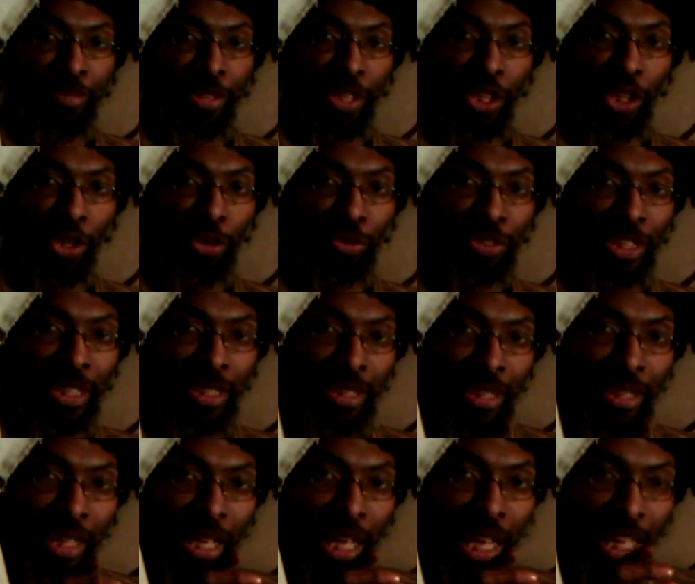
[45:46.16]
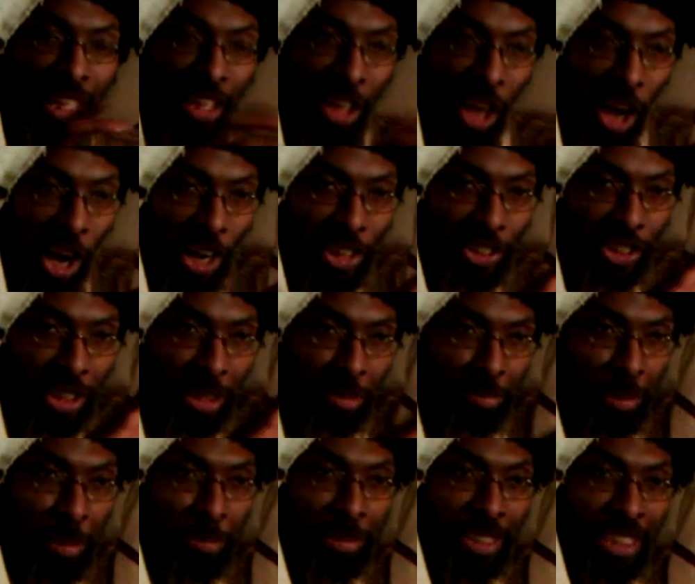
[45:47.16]
You know what I'm saying? Larger,
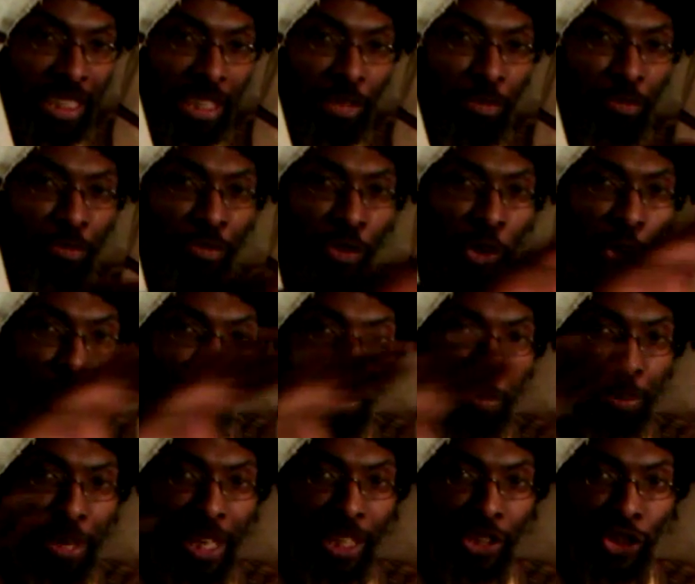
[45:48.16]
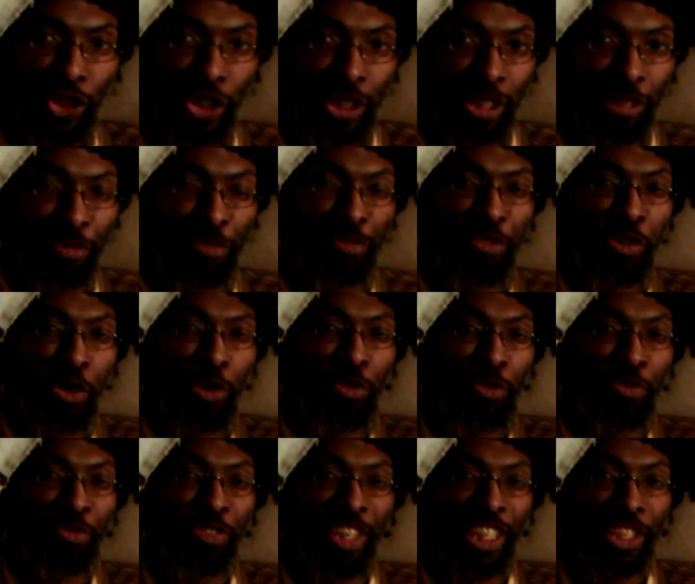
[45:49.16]
be able to see the full picture, the
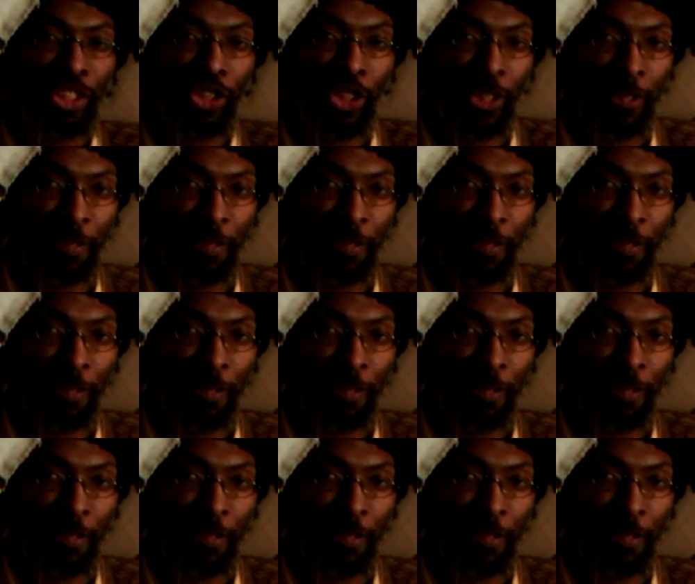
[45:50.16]
full vision.